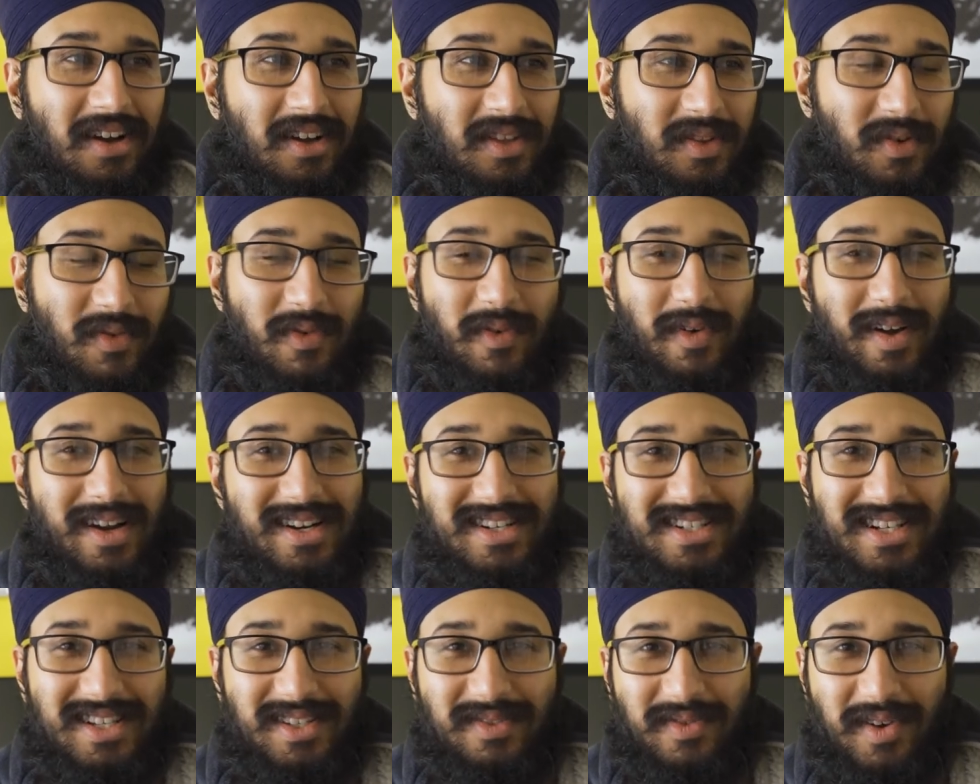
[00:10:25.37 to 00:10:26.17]
the
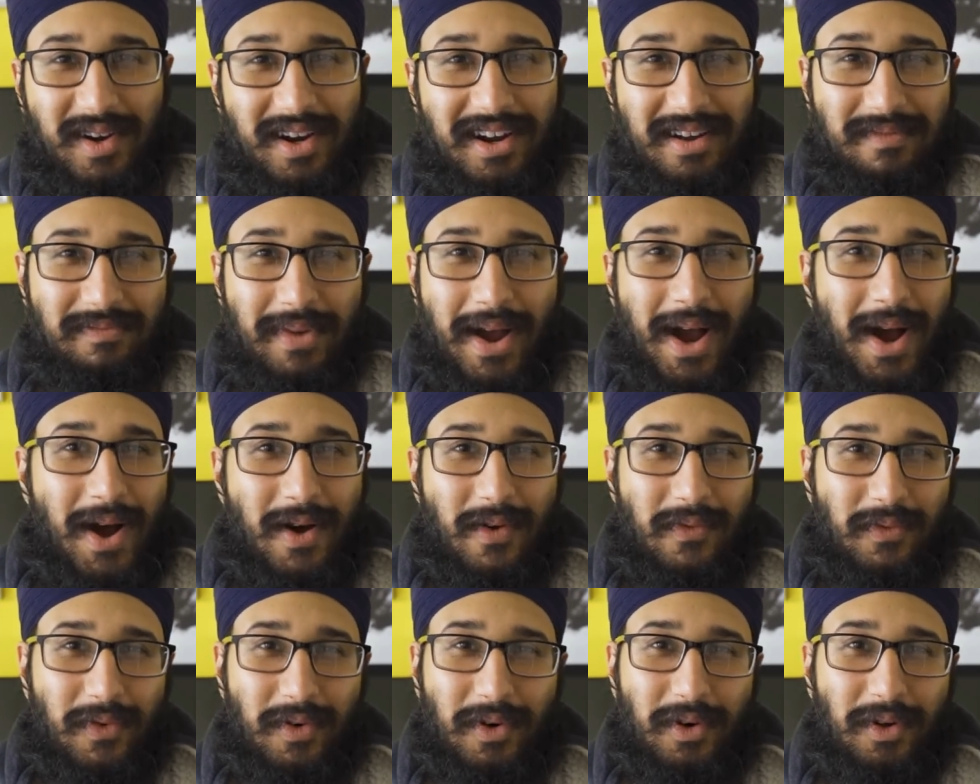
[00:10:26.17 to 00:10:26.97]
revenge is a very
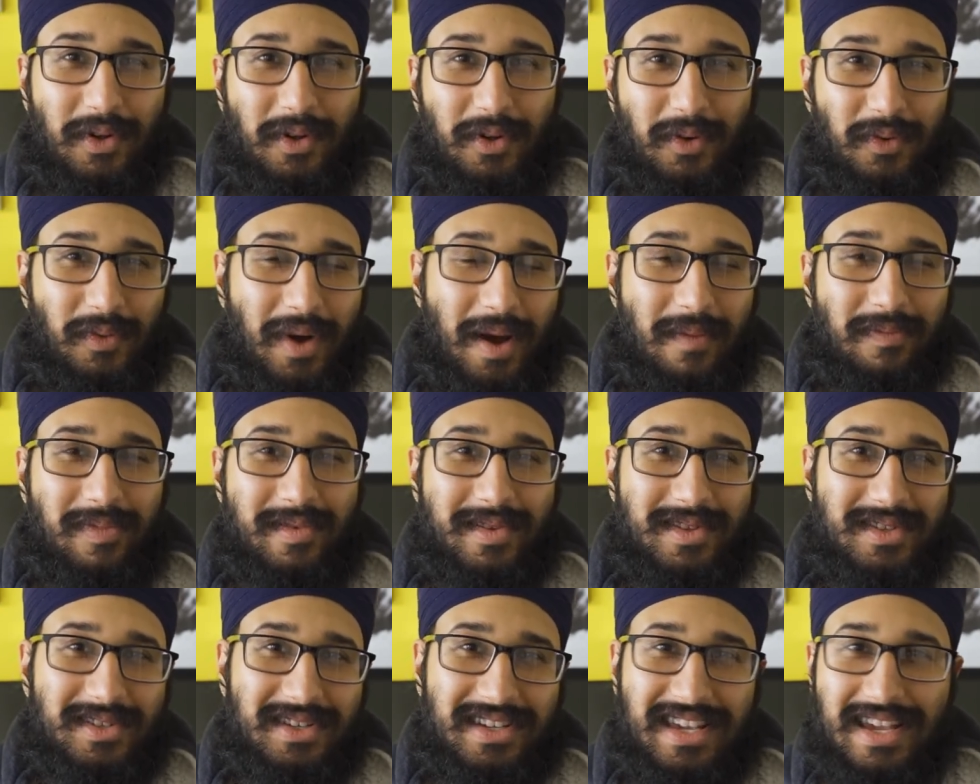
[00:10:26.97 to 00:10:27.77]
powerful
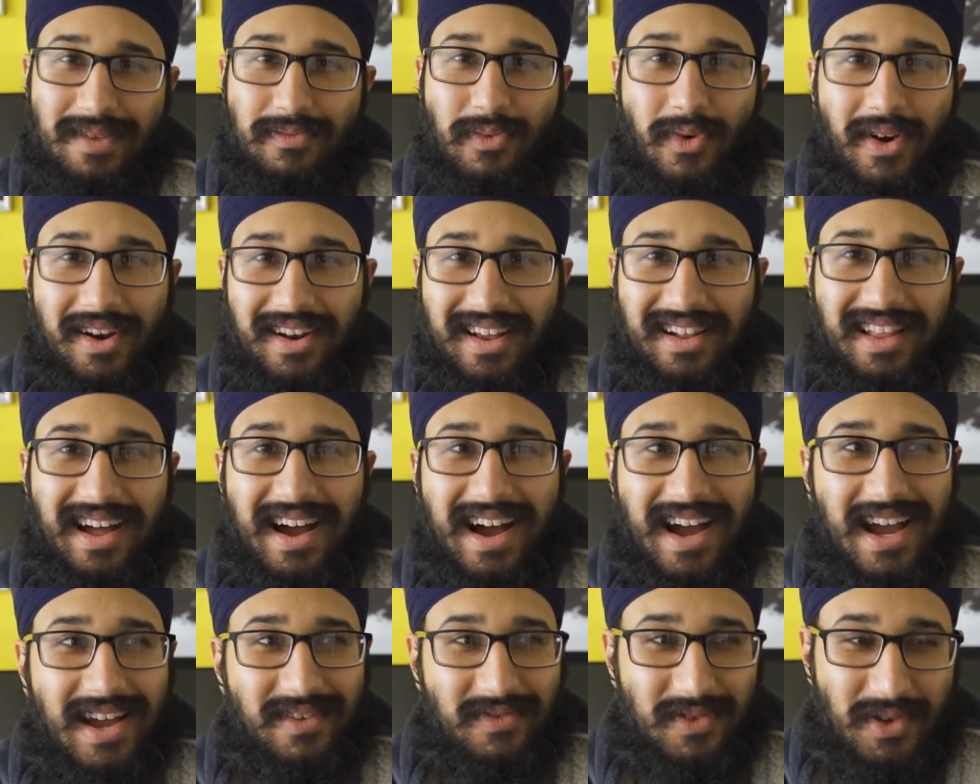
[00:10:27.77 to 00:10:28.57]
weapon to keep one
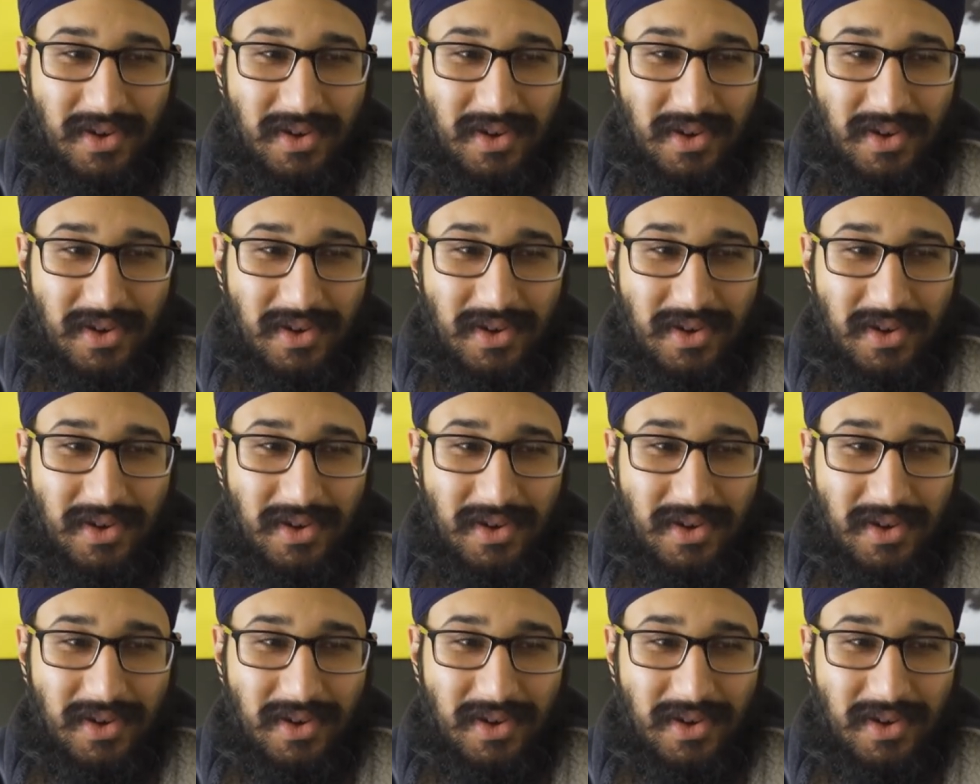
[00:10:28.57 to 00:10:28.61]
alive.